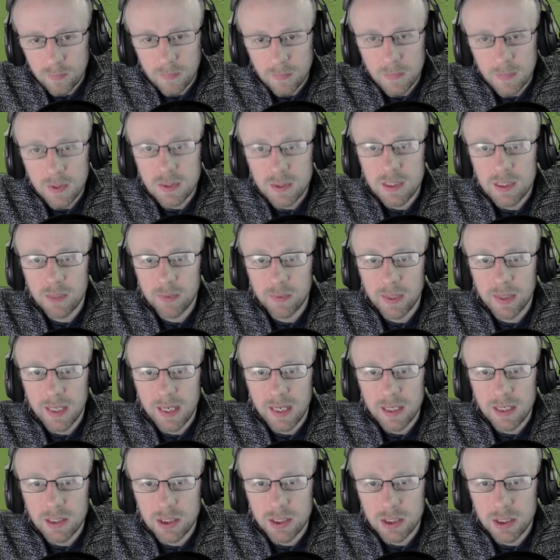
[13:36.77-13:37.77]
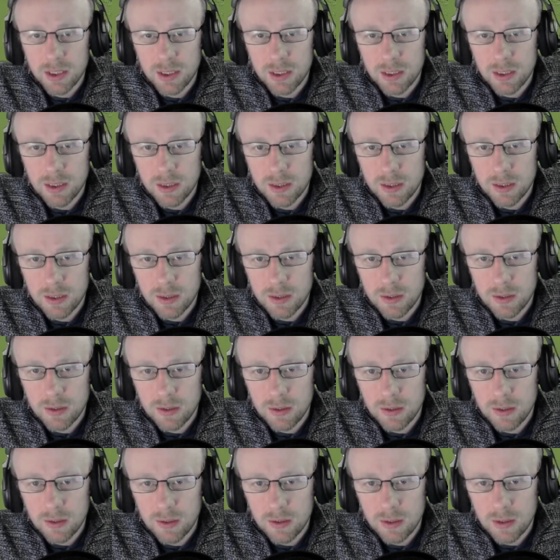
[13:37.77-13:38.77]
Super catch.
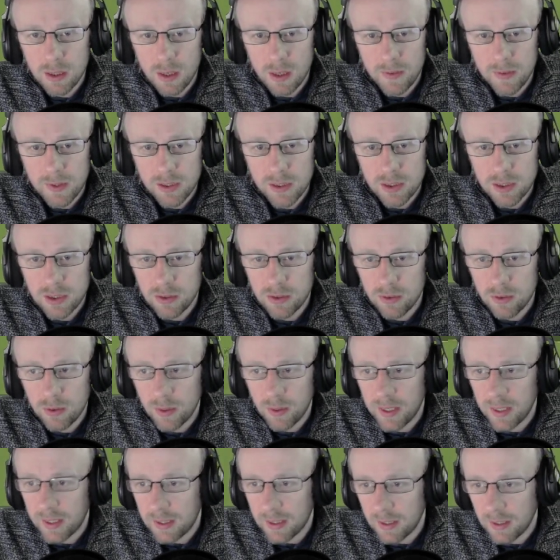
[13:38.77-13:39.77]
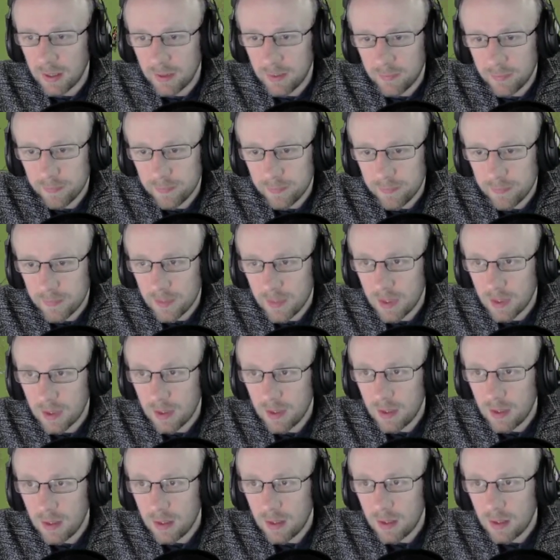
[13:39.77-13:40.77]
No, they're just too quick.
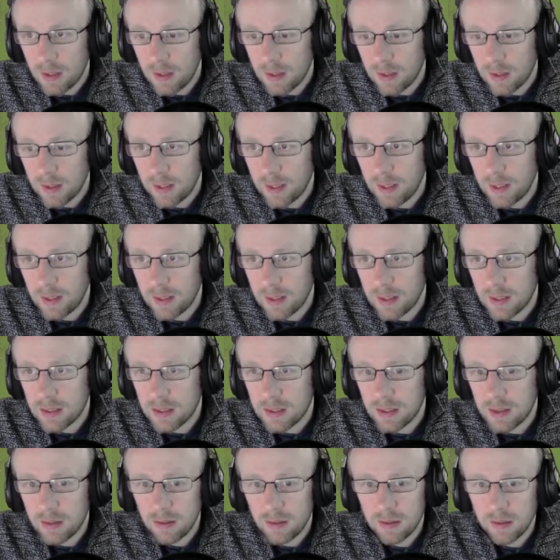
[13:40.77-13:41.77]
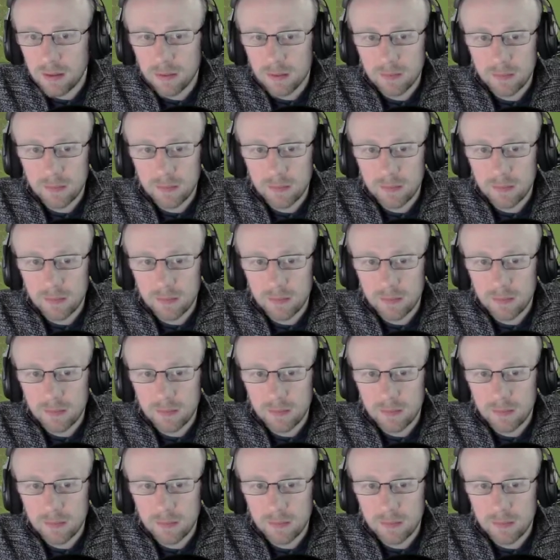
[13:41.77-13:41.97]
Okay, next turn.